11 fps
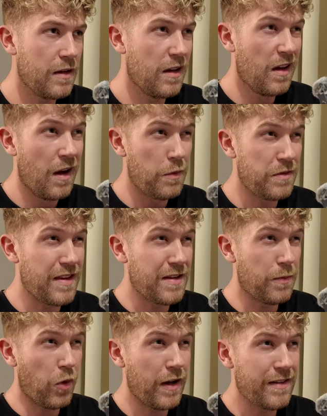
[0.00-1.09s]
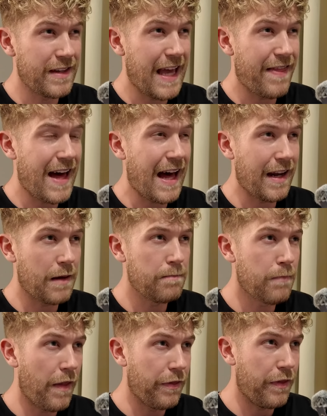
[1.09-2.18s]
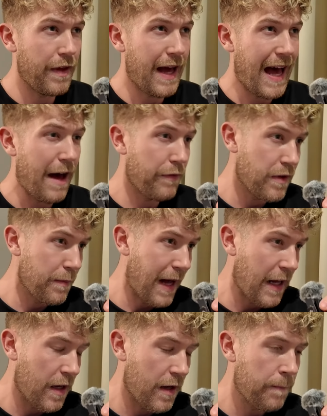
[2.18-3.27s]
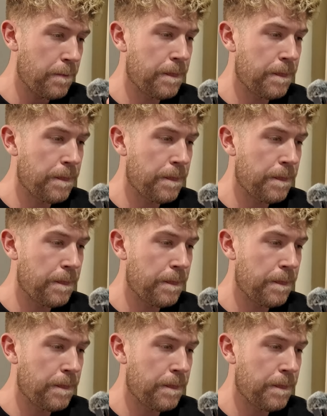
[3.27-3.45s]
It was disappointing to get that like a month after Malaga.